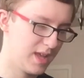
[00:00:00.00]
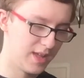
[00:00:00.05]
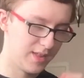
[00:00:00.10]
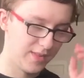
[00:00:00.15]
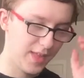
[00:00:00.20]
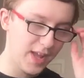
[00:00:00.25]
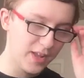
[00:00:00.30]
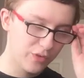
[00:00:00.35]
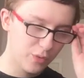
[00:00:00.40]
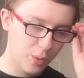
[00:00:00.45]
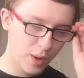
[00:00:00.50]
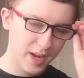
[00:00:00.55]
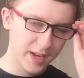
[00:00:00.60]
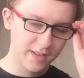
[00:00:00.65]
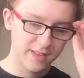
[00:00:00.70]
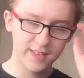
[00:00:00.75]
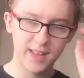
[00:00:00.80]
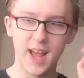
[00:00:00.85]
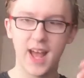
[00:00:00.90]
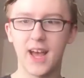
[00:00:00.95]
That's quite
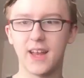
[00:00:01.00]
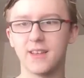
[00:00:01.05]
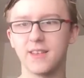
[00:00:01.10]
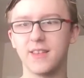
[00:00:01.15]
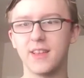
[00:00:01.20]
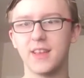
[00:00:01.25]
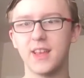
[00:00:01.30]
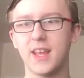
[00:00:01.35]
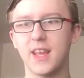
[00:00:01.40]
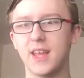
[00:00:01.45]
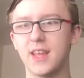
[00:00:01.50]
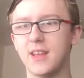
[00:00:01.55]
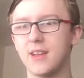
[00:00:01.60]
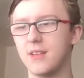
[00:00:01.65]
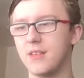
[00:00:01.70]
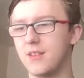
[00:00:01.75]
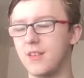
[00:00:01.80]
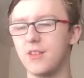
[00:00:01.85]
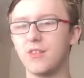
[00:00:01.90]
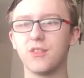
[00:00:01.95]
sad that a
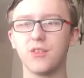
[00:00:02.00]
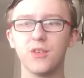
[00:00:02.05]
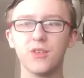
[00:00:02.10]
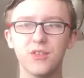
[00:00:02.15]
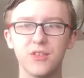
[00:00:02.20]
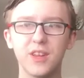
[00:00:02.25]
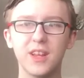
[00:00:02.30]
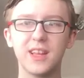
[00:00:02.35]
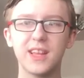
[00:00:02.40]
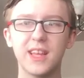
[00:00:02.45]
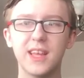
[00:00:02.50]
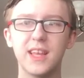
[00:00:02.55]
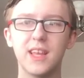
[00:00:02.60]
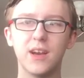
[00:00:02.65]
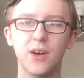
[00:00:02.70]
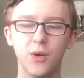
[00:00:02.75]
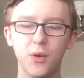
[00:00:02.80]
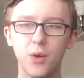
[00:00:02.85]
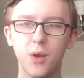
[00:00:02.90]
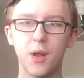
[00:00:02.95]
disgustingly
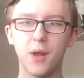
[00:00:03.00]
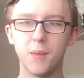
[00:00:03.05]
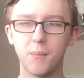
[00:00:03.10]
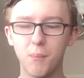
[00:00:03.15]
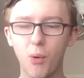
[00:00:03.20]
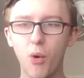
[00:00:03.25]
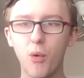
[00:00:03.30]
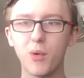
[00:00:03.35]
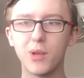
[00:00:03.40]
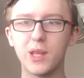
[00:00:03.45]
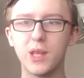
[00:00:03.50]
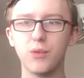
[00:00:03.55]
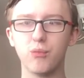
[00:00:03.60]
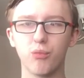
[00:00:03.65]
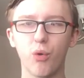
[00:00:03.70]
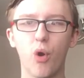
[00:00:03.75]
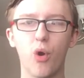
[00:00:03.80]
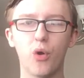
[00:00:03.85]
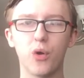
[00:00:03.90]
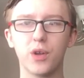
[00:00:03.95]
and morally
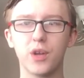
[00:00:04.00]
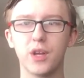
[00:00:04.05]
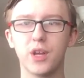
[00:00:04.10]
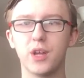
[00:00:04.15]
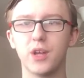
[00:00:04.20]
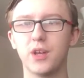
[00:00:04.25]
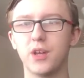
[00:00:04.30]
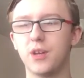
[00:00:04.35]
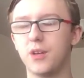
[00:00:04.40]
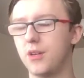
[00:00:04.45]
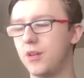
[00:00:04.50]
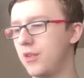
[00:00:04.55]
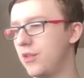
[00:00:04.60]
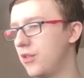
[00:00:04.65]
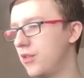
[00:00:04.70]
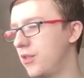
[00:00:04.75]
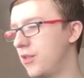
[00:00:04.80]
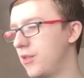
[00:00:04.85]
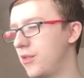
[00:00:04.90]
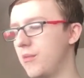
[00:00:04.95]
wrong
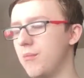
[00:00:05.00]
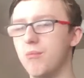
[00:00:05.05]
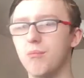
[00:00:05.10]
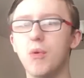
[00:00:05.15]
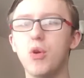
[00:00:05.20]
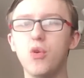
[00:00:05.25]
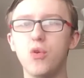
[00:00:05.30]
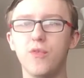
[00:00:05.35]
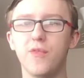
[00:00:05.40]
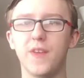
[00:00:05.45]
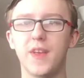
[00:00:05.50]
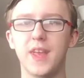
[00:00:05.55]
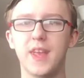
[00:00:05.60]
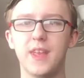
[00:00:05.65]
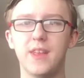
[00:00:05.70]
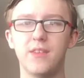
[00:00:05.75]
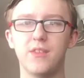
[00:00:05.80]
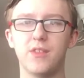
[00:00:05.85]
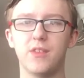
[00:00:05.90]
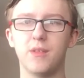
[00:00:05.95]

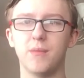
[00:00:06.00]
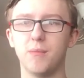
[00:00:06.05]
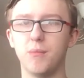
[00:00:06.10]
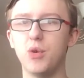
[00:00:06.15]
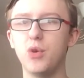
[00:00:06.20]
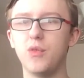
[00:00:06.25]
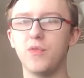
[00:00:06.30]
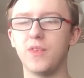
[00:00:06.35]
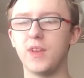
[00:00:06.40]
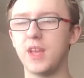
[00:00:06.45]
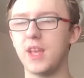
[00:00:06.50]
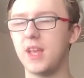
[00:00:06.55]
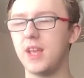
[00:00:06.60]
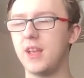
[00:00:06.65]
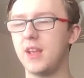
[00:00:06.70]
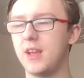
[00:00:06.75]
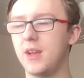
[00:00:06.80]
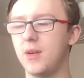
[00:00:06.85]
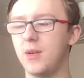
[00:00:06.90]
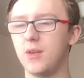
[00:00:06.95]
movie
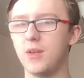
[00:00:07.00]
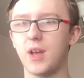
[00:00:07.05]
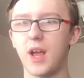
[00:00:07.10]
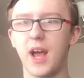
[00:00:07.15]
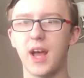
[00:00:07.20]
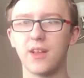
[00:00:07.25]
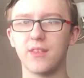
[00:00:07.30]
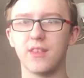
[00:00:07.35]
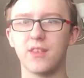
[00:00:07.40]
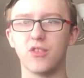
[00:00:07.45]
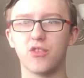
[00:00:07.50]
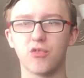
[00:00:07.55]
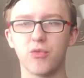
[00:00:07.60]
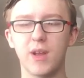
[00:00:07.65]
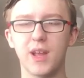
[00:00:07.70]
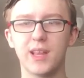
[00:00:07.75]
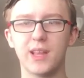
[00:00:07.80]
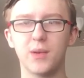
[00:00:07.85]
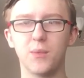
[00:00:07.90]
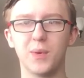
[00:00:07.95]
has its
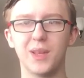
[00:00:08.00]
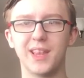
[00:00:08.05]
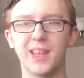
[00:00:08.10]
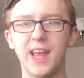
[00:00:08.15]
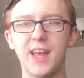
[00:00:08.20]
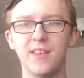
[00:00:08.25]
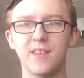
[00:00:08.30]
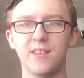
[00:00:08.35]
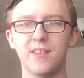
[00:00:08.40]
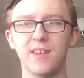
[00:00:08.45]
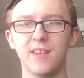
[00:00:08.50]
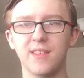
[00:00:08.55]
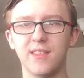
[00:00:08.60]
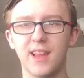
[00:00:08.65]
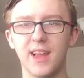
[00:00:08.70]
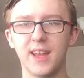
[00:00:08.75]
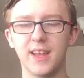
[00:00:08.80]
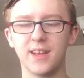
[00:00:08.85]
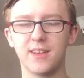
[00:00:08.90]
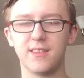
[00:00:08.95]
trailer with less
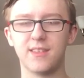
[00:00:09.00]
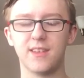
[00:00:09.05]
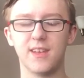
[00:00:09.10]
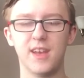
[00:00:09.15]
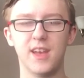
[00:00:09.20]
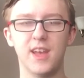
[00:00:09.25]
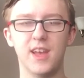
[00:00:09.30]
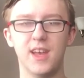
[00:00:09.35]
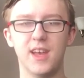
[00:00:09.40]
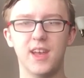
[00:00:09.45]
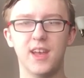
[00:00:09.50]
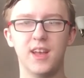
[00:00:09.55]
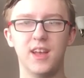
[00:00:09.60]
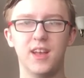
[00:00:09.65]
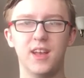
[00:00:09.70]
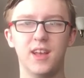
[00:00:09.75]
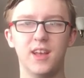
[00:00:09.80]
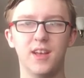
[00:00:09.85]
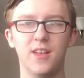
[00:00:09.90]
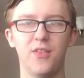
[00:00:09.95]
dislikes
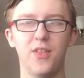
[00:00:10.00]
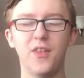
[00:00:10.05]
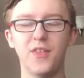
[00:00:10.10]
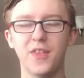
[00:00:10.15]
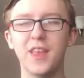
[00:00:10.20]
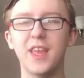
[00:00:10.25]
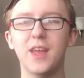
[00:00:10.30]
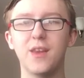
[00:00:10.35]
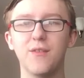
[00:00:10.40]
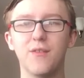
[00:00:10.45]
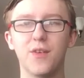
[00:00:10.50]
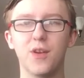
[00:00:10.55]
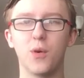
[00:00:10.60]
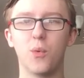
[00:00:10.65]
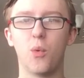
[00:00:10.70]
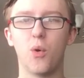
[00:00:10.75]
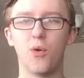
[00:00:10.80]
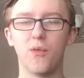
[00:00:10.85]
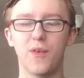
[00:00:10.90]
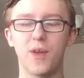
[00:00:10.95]
than the Infinite
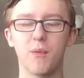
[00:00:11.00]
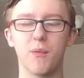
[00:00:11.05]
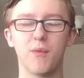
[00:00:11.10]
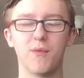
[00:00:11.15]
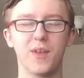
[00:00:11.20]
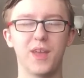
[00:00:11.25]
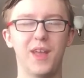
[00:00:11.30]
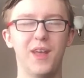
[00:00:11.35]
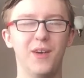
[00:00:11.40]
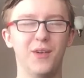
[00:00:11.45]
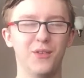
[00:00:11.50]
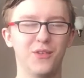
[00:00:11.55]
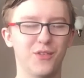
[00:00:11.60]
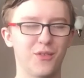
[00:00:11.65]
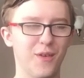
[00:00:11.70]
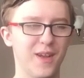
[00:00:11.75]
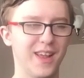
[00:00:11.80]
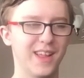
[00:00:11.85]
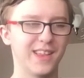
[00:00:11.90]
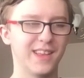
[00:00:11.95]
Warfare reveal
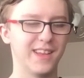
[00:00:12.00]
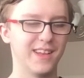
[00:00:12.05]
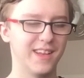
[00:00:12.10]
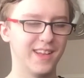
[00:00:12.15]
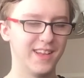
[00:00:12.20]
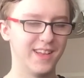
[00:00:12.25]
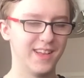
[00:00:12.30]
trailer.